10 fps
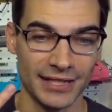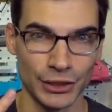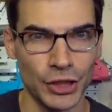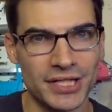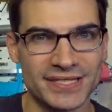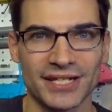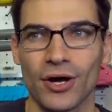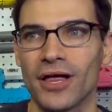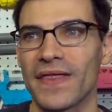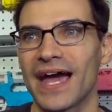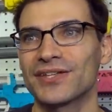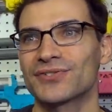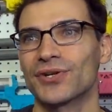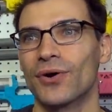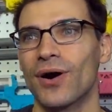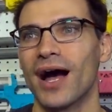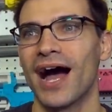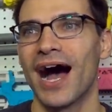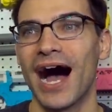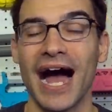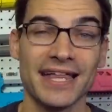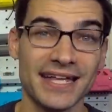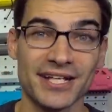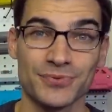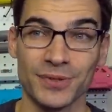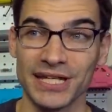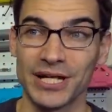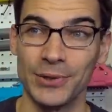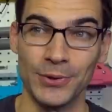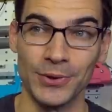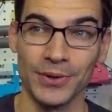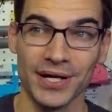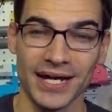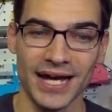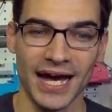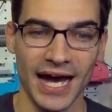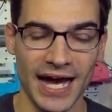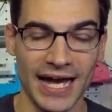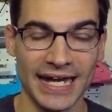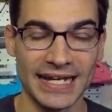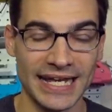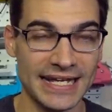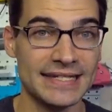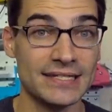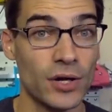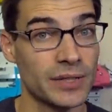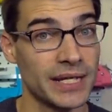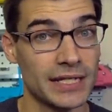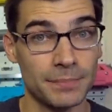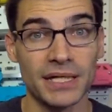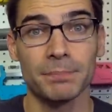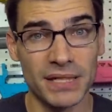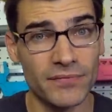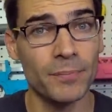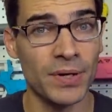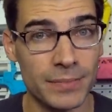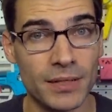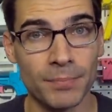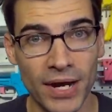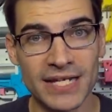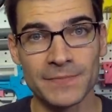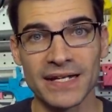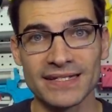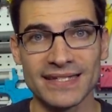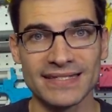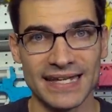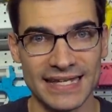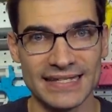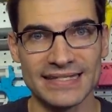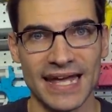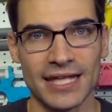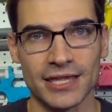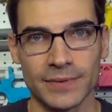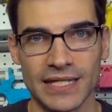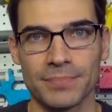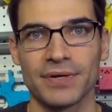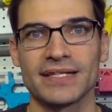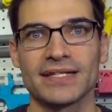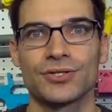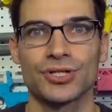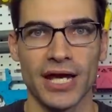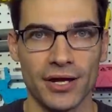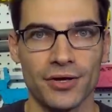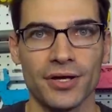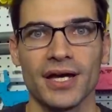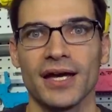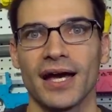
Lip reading: looks and all that, so I think it's really cool. It is going to be at a bit of a premium price because this is a 3D printed shell.